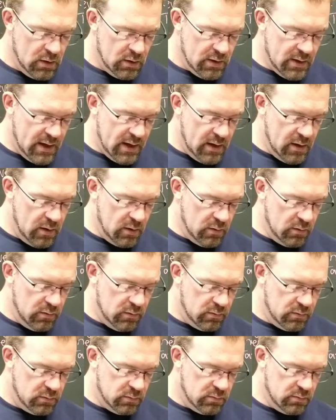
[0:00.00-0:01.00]

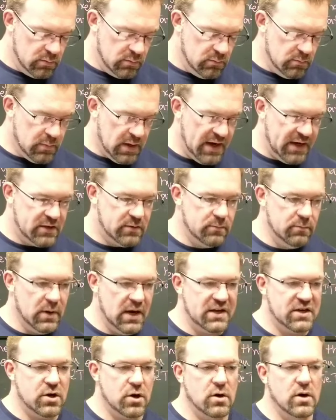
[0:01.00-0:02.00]
Now,
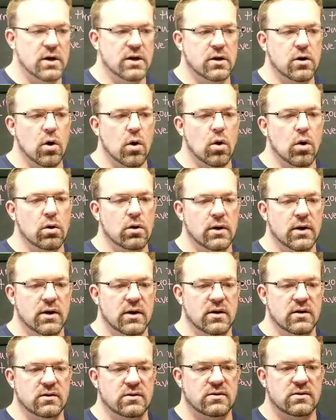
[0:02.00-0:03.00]
my current goal
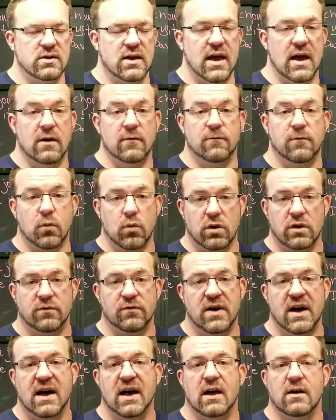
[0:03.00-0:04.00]
is at
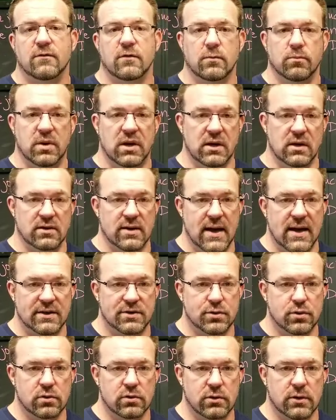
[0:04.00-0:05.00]
45 and being a
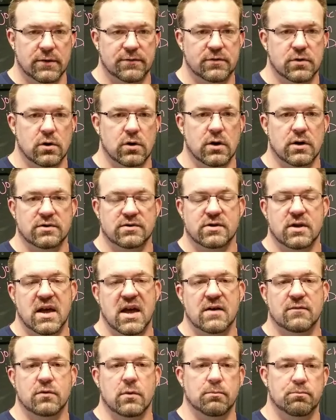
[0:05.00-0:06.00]
natural lifter is to
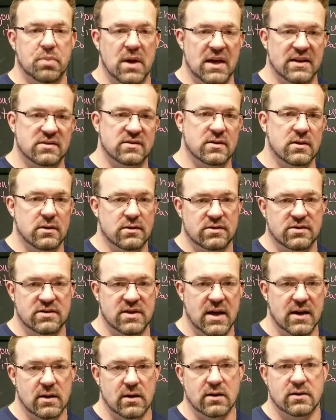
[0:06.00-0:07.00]
have the best
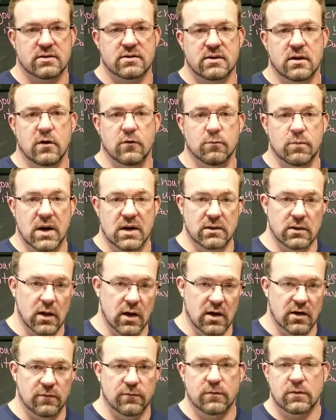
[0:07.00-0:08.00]
aesthetics of my
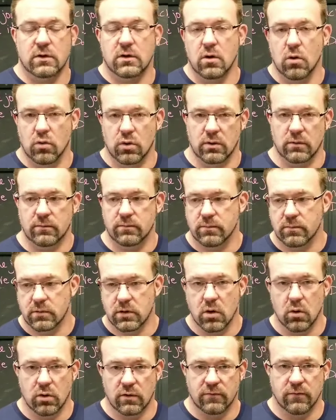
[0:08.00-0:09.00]
life going
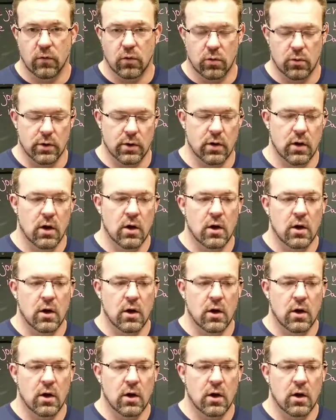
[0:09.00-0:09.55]
forward.